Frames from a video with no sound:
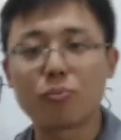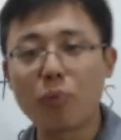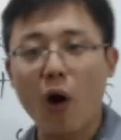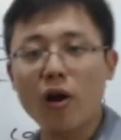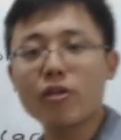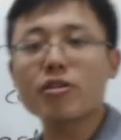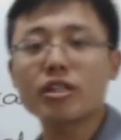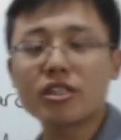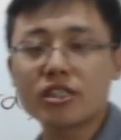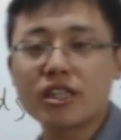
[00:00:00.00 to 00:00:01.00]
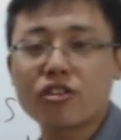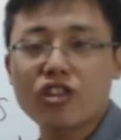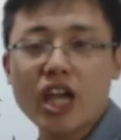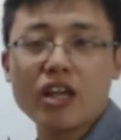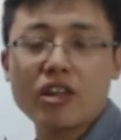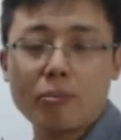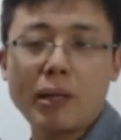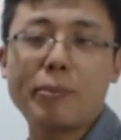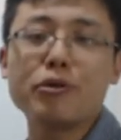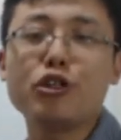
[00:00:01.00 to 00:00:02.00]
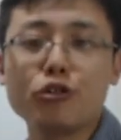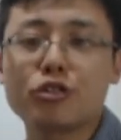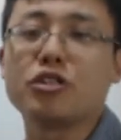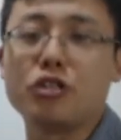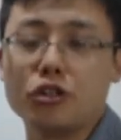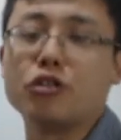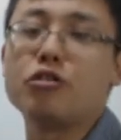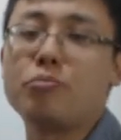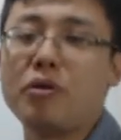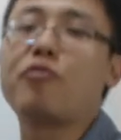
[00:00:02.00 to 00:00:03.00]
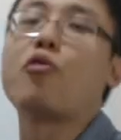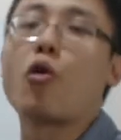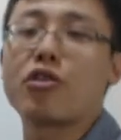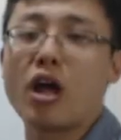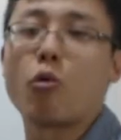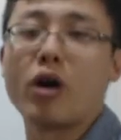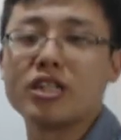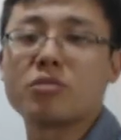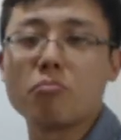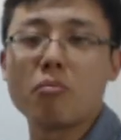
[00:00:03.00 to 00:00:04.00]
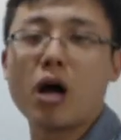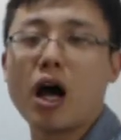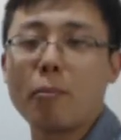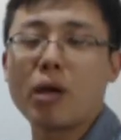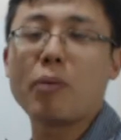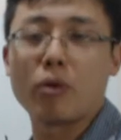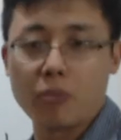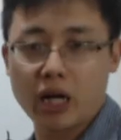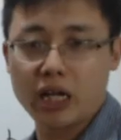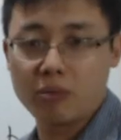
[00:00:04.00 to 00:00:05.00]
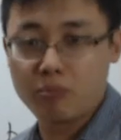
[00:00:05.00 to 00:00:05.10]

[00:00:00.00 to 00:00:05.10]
barter is the thing that people used to do before there was paper money.